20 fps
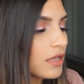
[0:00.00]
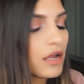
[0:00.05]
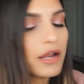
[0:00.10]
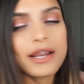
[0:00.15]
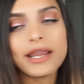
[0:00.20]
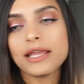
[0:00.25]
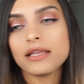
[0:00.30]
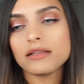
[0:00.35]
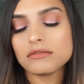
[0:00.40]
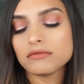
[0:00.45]

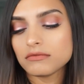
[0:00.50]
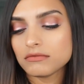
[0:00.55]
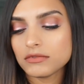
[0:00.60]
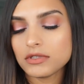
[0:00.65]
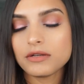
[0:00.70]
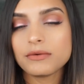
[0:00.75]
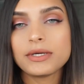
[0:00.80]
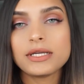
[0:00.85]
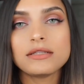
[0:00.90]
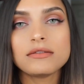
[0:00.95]
alright,
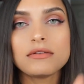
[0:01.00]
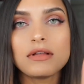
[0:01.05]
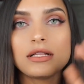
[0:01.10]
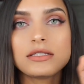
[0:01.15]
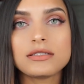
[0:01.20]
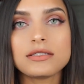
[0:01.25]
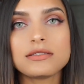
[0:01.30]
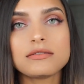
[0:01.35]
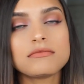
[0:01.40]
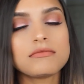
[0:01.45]
you know what?
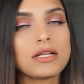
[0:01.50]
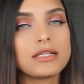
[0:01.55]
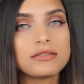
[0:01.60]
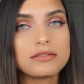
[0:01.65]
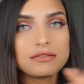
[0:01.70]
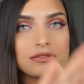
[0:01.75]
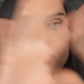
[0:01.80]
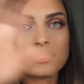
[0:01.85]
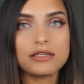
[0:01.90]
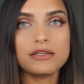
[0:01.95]
I'll
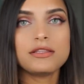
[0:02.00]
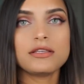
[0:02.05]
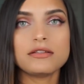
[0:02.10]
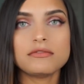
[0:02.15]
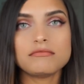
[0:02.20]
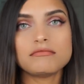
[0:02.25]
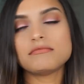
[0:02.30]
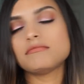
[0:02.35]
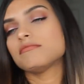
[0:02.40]
just tell you the